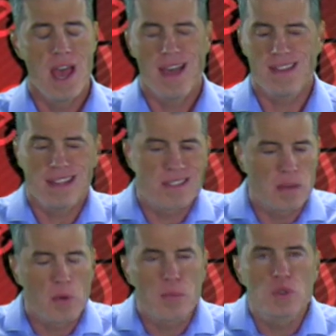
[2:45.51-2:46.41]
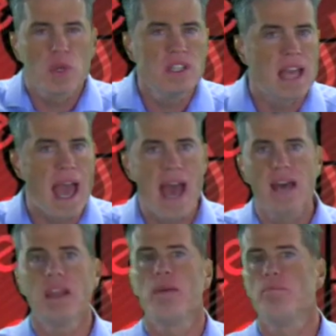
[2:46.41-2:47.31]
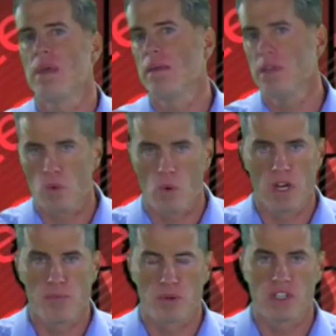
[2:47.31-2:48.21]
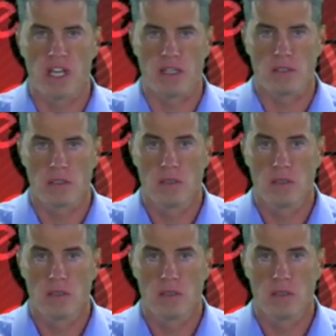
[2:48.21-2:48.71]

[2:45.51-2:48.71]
And that's somewhere between 10 and maybe 20%.